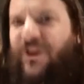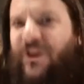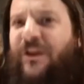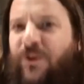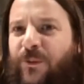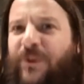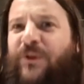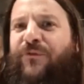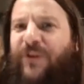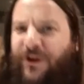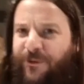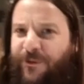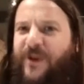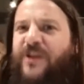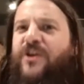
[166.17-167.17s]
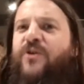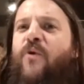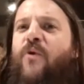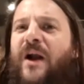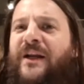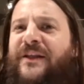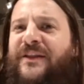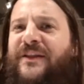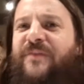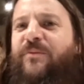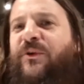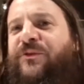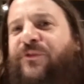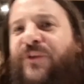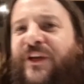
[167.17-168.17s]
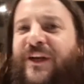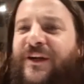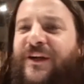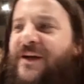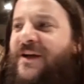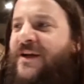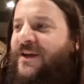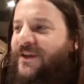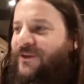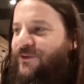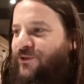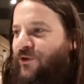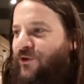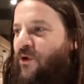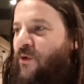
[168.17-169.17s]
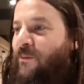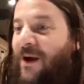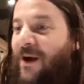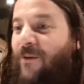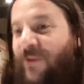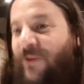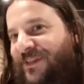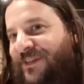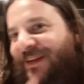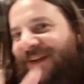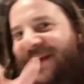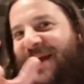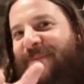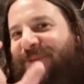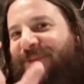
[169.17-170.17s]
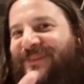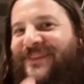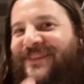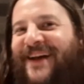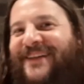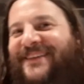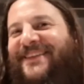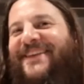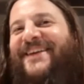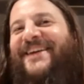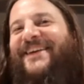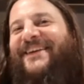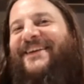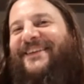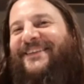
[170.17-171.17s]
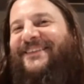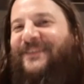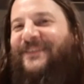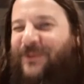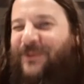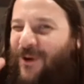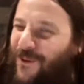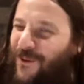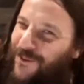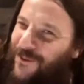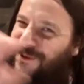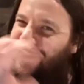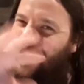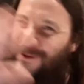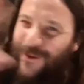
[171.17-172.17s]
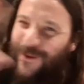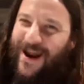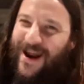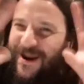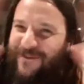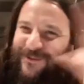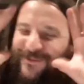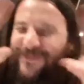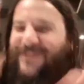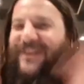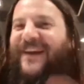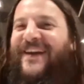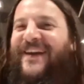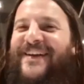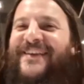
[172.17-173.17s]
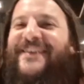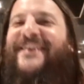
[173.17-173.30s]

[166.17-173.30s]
a little bit of a renewal in the atmosphere. So, but we still kept that, you know, grave thing.